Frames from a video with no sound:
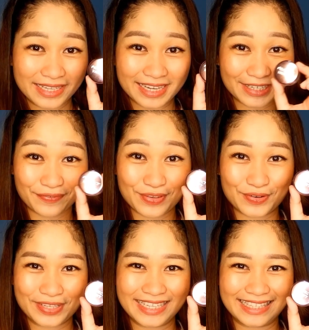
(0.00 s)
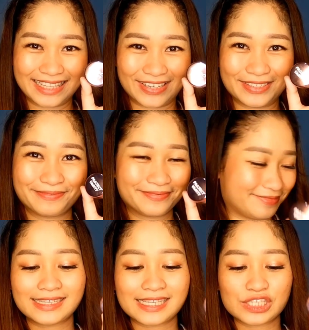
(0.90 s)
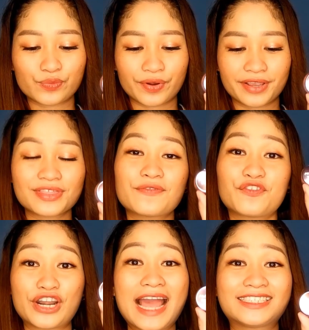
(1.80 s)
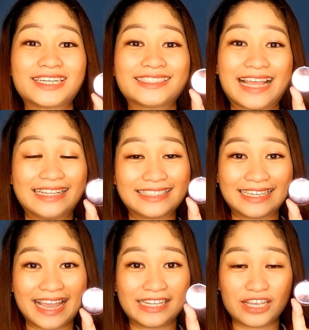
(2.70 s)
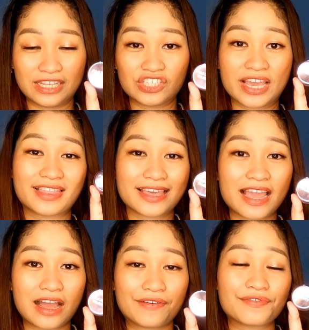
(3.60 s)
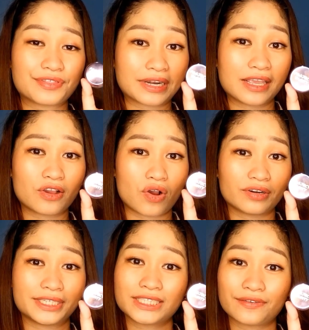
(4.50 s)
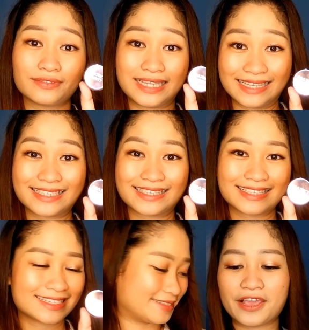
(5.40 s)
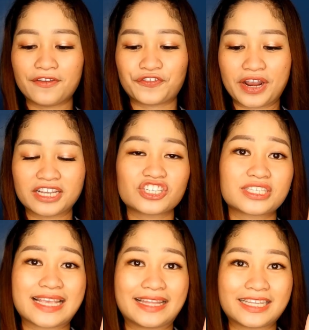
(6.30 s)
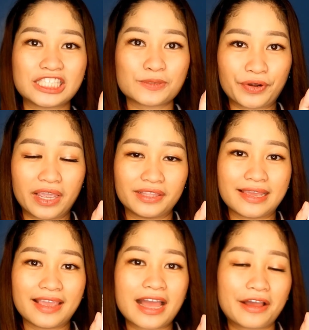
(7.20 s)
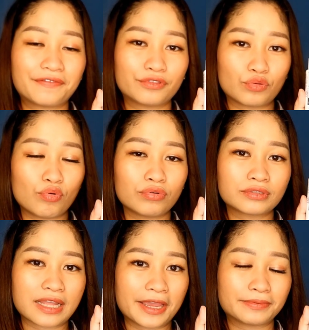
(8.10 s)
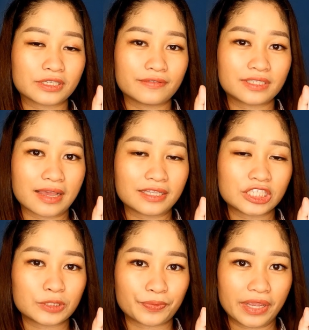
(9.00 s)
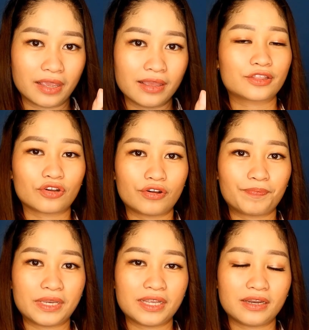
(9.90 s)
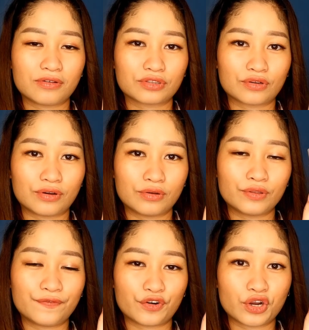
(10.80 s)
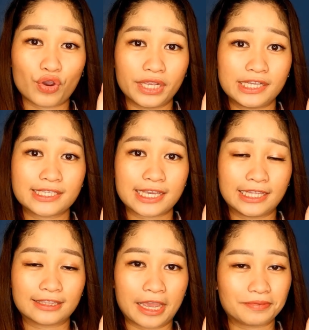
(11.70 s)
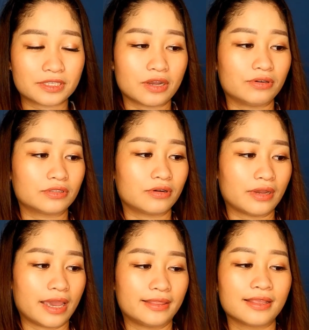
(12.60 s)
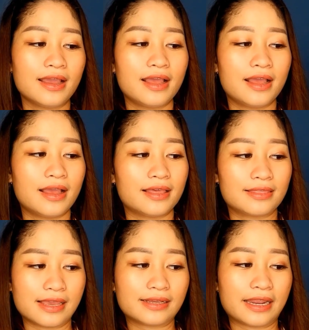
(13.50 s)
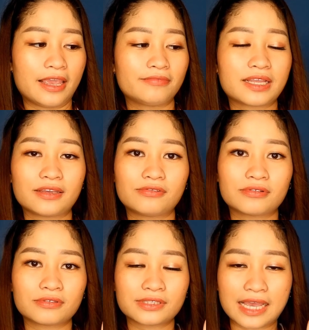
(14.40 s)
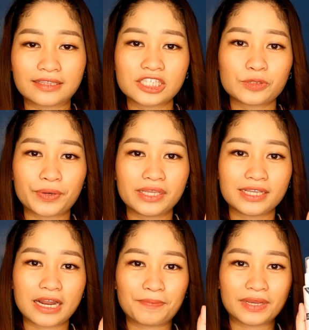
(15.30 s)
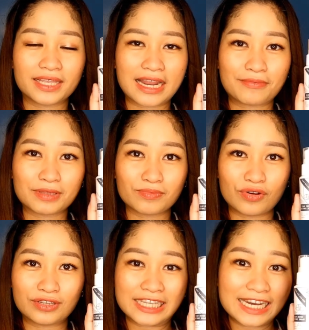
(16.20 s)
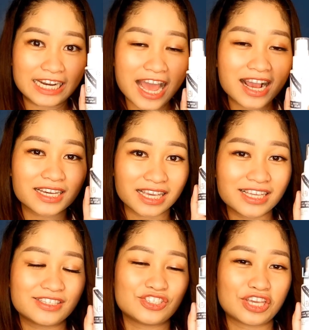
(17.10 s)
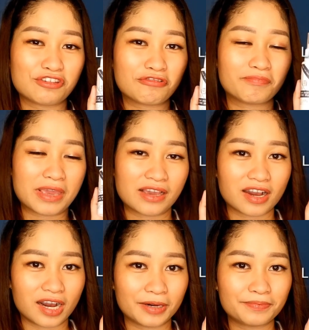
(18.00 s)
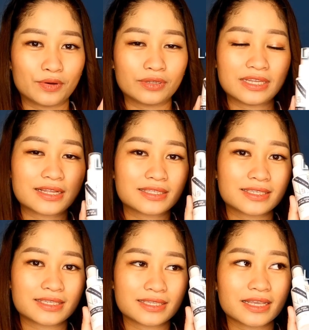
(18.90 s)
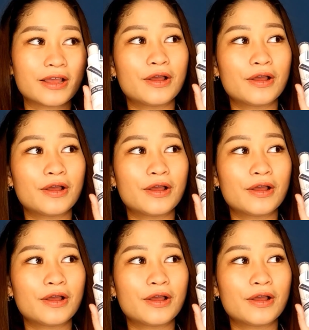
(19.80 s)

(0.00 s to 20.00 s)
product review ko dito. This is worth $499 each they have 3 colors of this. A fresh setting spray. They have 2 types of setting spray. Ito, pinili ko to, good for oily skin types daw ito. And they claim na yung setting spray nila, pag ginamit mo, nilalock in niya yung makeup mo. That's